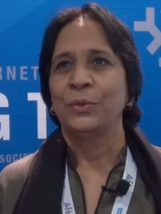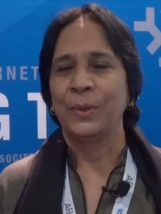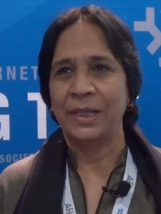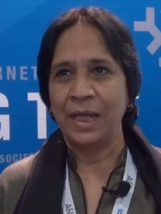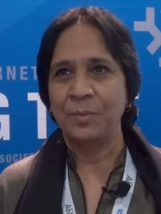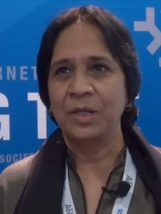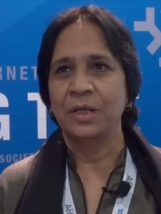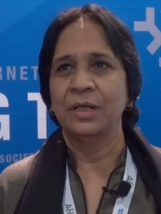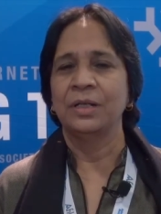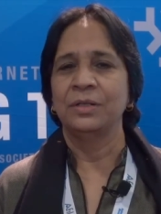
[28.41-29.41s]
to
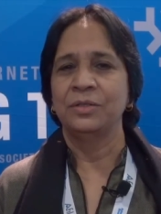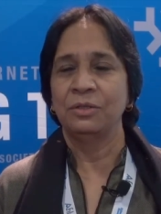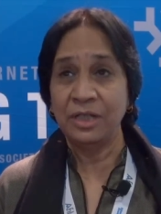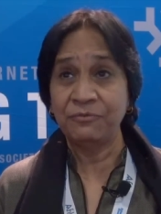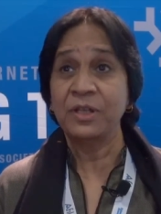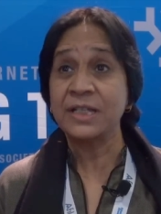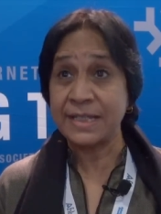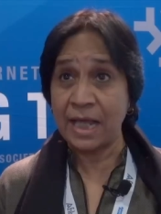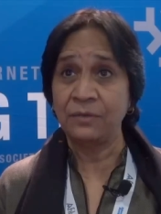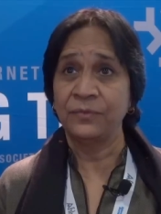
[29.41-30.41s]
enable her to lift
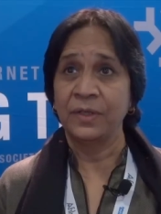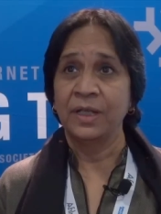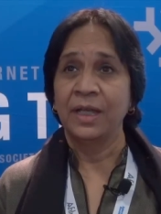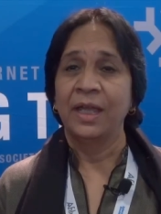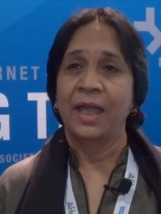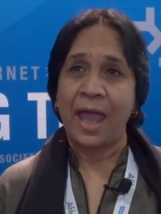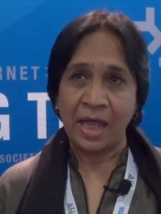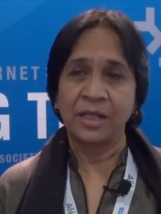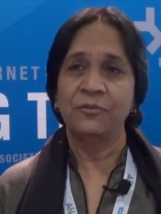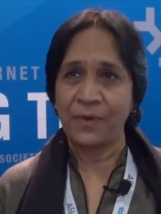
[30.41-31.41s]
herself
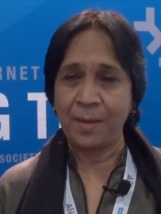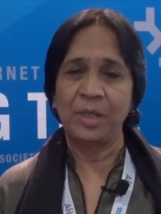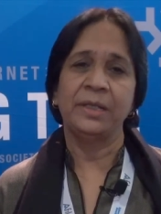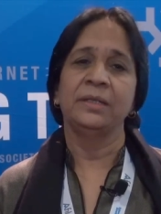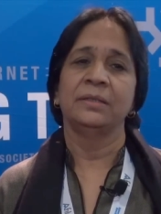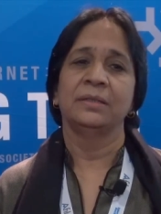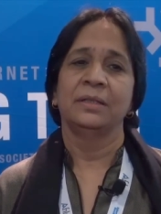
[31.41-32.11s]
and her family